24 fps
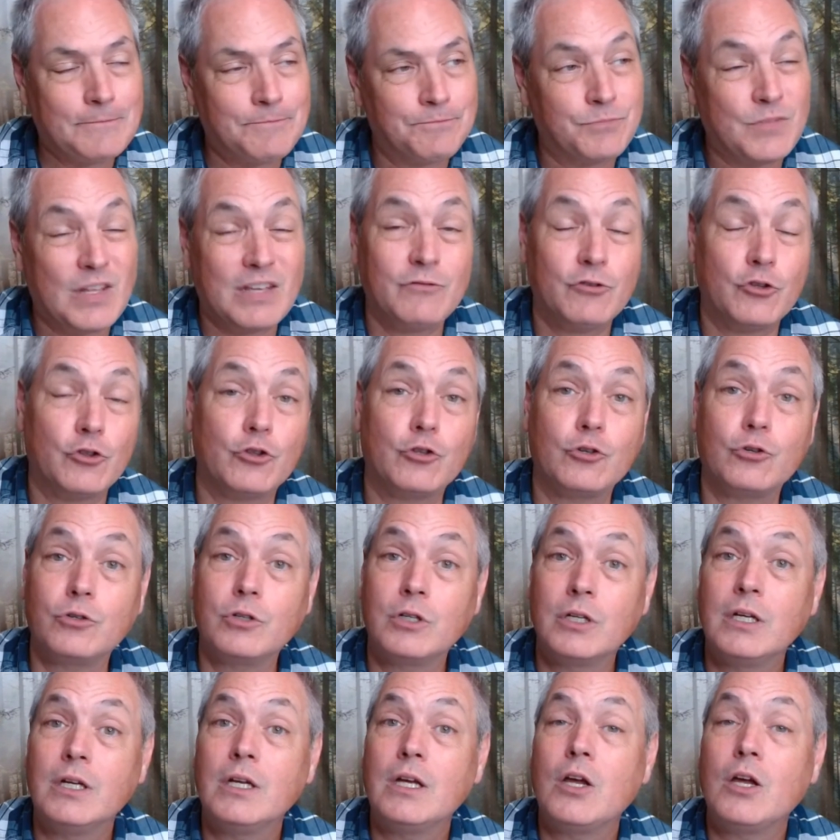Even though
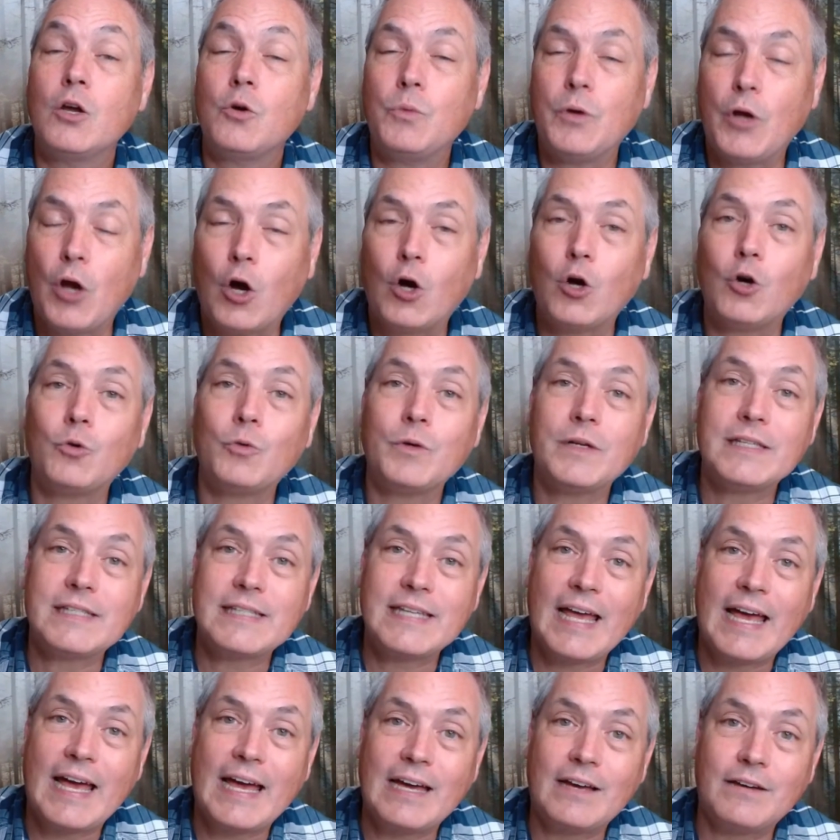we always
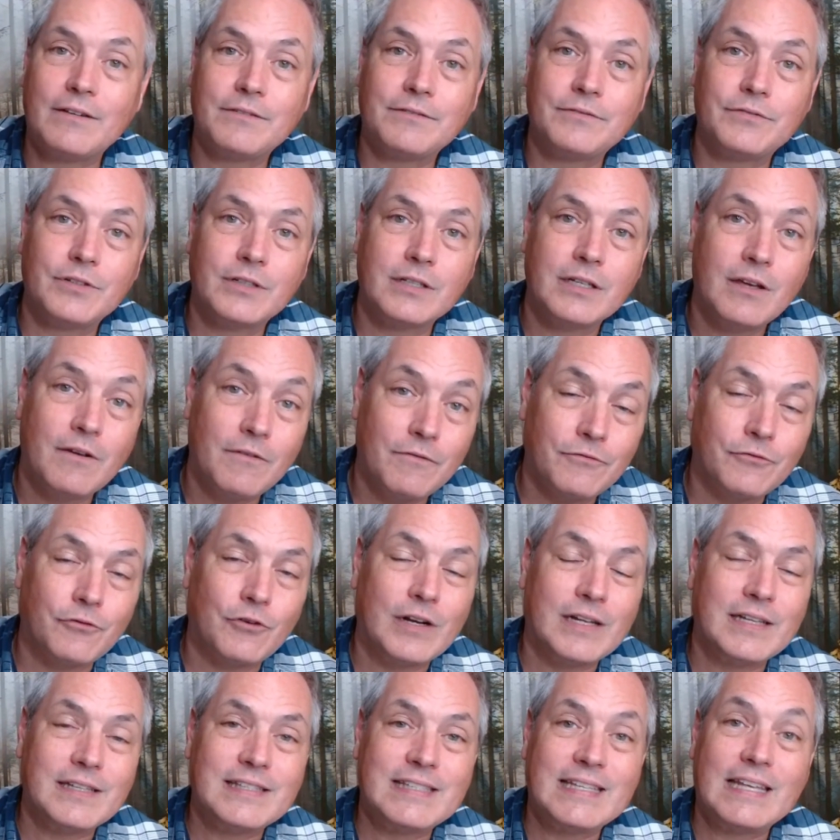have
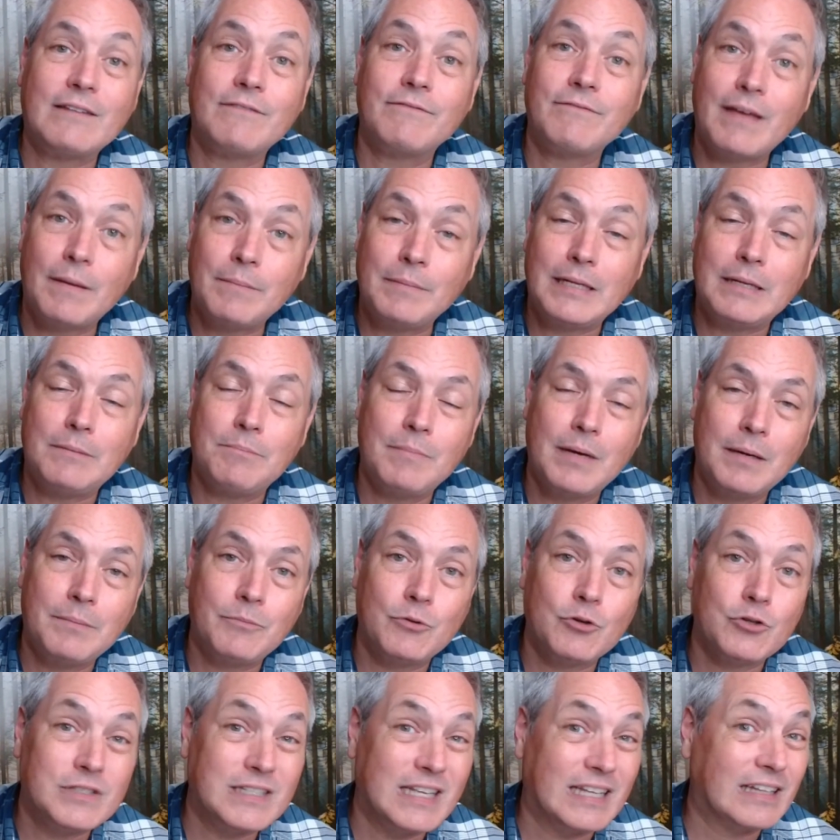friends and family
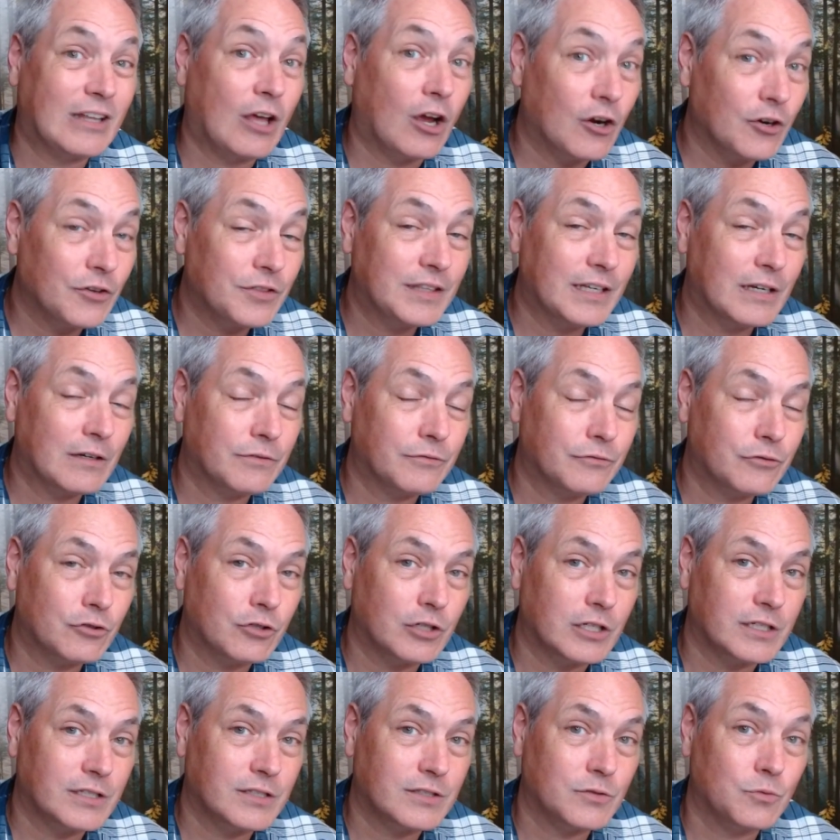members that are there for
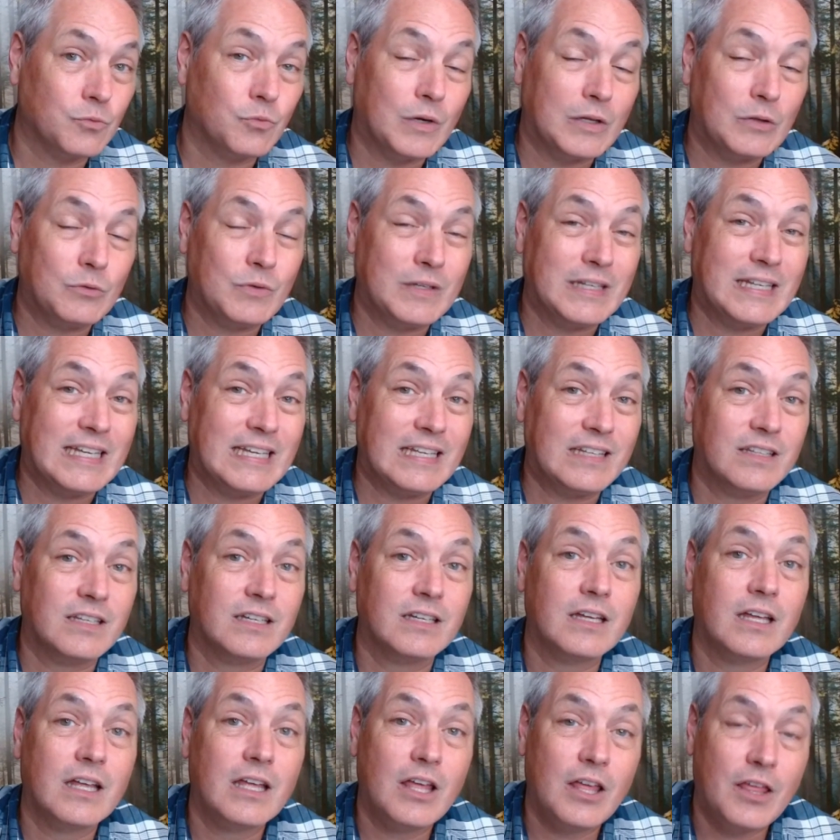us when we need
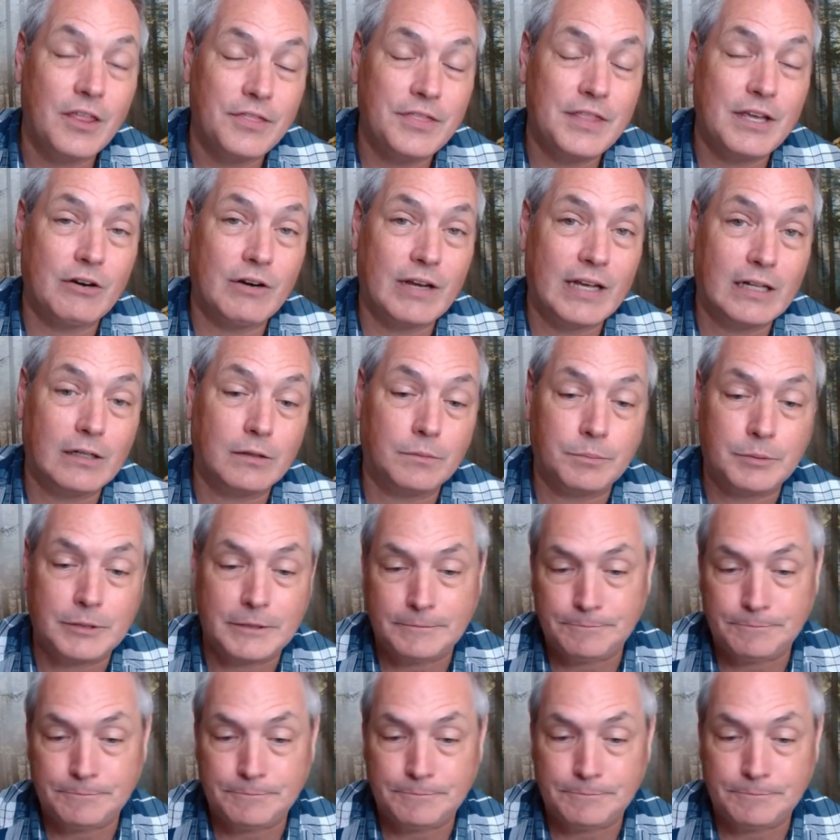their help.